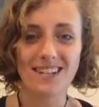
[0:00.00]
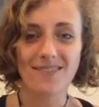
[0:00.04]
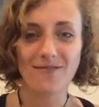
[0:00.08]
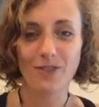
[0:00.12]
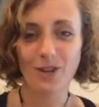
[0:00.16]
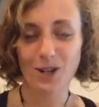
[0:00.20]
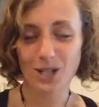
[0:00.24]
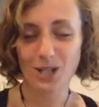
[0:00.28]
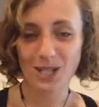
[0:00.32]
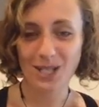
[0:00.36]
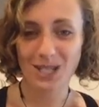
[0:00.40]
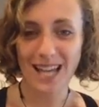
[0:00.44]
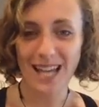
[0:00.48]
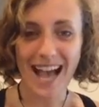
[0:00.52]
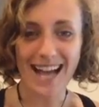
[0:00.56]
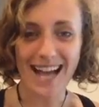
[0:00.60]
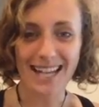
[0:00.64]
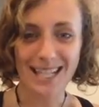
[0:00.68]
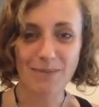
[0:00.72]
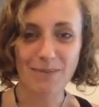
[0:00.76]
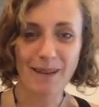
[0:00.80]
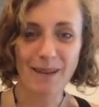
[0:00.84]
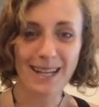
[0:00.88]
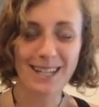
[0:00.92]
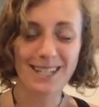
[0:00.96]
first
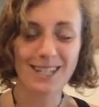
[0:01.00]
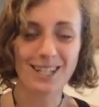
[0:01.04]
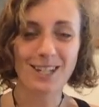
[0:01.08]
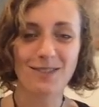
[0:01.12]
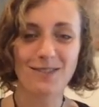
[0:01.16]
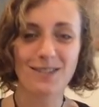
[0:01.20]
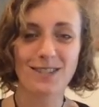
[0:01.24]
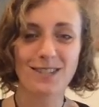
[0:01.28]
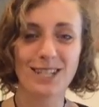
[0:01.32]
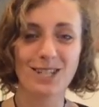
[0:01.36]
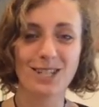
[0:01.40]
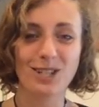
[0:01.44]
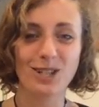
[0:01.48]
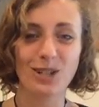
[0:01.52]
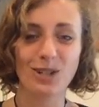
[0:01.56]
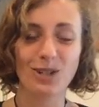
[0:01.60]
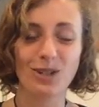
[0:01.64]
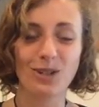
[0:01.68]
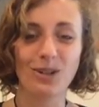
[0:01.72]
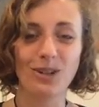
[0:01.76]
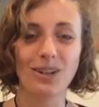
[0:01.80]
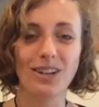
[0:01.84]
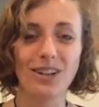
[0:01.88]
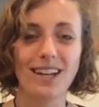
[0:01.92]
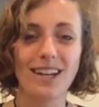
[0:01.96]
aspect of sea
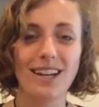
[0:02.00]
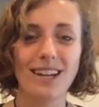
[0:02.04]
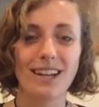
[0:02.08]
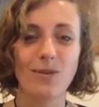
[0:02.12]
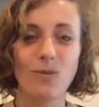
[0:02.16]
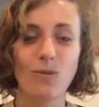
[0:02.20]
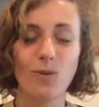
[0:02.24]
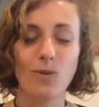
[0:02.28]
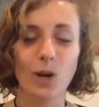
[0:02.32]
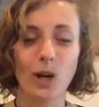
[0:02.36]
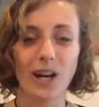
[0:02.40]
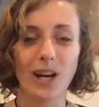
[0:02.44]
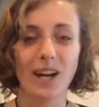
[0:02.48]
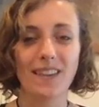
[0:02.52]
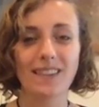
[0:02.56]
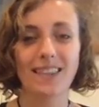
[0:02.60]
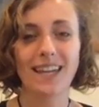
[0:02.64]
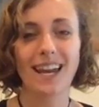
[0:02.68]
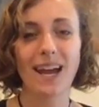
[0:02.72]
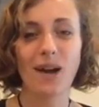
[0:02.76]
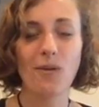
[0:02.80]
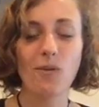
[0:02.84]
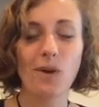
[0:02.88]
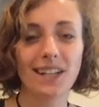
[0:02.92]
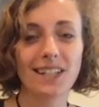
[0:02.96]
turtle work
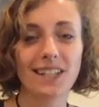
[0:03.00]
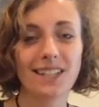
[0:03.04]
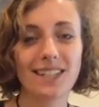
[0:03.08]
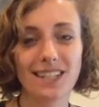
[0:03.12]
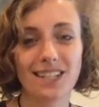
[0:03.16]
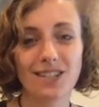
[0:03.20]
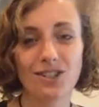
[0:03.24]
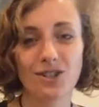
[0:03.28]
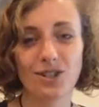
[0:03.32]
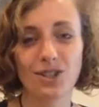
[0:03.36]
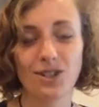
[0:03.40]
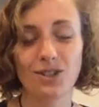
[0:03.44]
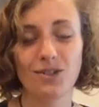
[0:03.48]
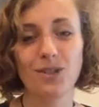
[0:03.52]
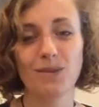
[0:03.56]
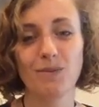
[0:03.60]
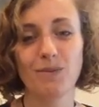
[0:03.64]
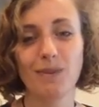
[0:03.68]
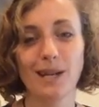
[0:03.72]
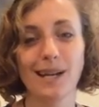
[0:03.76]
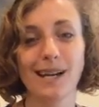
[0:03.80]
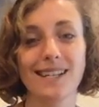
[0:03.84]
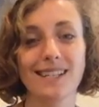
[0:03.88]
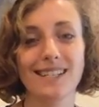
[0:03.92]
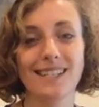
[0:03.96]
that I wanted to introduce,
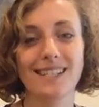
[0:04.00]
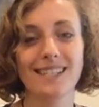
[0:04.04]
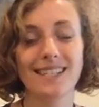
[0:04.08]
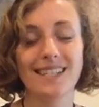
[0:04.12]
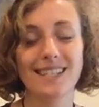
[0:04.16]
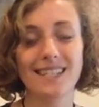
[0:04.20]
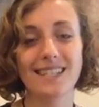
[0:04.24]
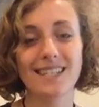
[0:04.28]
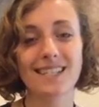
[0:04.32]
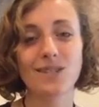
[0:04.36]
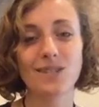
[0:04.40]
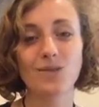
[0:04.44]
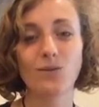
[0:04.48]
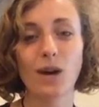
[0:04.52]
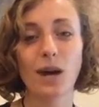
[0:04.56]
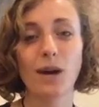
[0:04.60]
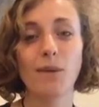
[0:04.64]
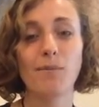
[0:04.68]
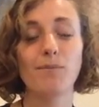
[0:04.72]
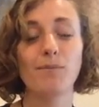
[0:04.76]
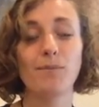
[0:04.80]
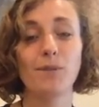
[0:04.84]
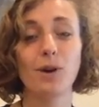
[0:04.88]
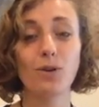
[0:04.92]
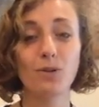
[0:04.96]
because this is
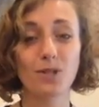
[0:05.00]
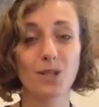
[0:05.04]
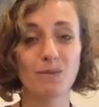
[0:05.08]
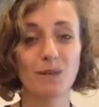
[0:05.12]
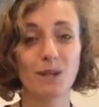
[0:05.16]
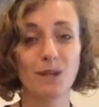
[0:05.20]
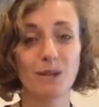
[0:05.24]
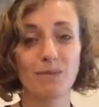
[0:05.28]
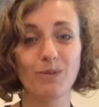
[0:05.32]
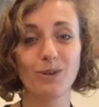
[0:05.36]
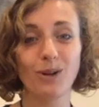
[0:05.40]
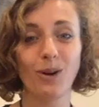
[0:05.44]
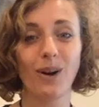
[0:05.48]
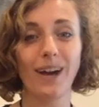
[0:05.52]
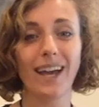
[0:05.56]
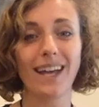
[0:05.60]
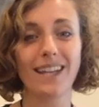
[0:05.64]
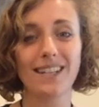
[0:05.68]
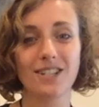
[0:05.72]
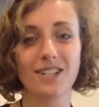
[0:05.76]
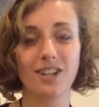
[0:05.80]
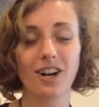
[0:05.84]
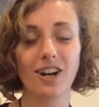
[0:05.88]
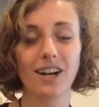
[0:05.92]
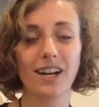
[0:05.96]
what most people get
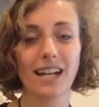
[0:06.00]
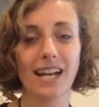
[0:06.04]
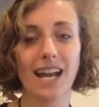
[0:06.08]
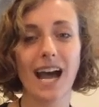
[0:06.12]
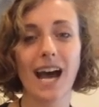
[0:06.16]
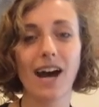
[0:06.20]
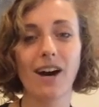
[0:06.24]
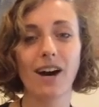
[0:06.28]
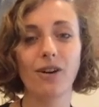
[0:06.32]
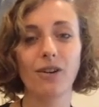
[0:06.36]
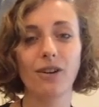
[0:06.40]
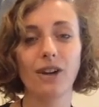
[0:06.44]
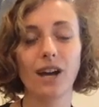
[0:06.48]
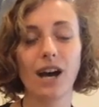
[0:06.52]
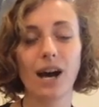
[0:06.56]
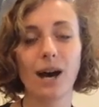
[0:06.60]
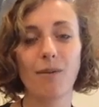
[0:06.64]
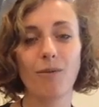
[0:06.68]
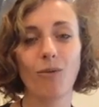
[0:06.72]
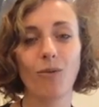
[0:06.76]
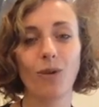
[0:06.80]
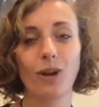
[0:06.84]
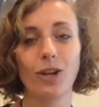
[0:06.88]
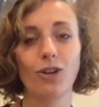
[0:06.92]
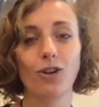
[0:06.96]
started out
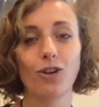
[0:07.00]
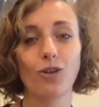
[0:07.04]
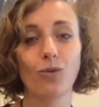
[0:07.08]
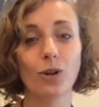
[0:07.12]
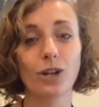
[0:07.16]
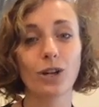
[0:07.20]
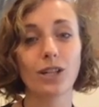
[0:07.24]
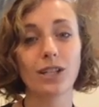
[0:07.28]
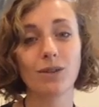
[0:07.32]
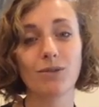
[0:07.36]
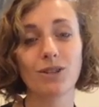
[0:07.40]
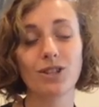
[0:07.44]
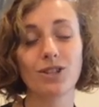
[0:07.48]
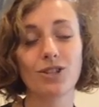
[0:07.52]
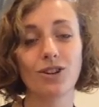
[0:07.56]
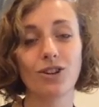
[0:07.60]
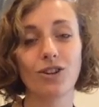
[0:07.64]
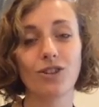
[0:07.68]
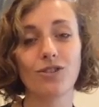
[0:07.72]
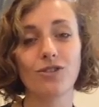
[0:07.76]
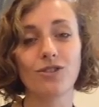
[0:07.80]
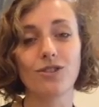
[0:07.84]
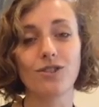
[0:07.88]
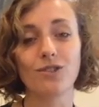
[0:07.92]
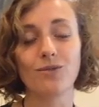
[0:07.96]
when you're working with
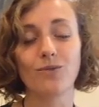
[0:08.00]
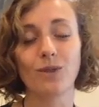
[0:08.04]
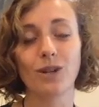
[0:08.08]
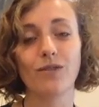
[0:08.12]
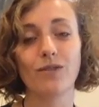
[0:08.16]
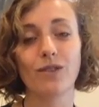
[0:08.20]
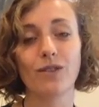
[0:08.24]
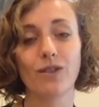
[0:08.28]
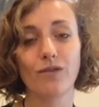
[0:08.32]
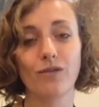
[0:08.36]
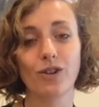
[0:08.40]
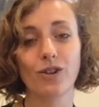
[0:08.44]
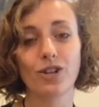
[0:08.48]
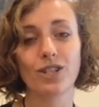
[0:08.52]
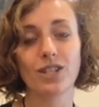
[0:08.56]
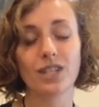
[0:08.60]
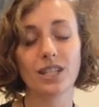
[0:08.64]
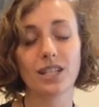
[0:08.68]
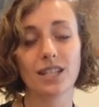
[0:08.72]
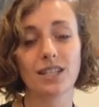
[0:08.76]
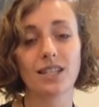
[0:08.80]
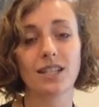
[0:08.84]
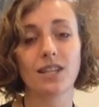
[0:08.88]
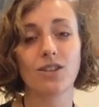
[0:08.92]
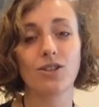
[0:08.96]
turtles. One of the first
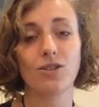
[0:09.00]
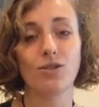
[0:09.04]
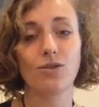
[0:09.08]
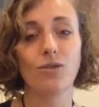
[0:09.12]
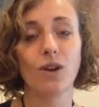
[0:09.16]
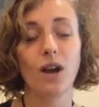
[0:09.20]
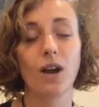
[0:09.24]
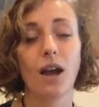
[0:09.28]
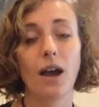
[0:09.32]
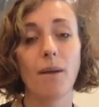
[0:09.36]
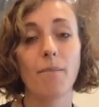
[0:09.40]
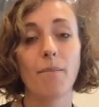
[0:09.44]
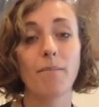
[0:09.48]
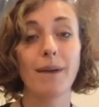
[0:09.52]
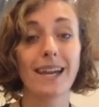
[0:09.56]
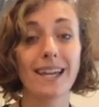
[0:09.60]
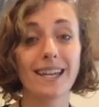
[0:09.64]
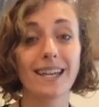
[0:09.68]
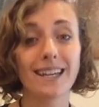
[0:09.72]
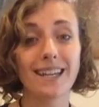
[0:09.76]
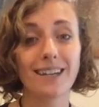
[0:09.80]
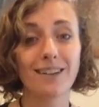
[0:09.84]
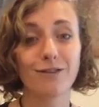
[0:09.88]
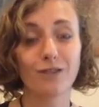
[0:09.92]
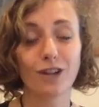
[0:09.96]
things that you might
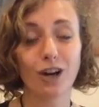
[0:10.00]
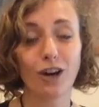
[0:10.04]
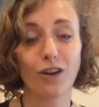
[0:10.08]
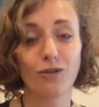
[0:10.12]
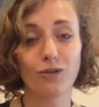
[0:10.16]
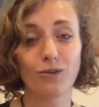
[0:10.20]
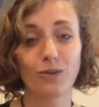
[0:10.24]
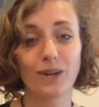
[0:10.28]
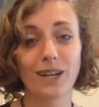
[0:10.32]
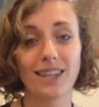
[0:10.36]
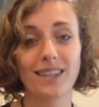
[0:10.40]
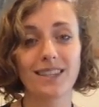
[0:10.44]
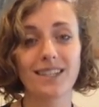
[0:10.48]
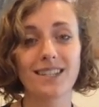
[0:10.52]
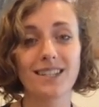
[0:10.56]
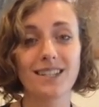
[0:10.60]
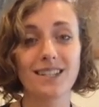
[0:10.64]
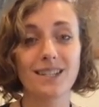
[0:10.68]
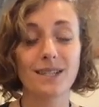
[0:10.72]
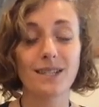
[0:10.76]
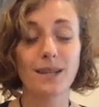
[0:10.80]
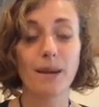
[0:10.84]
get involved with is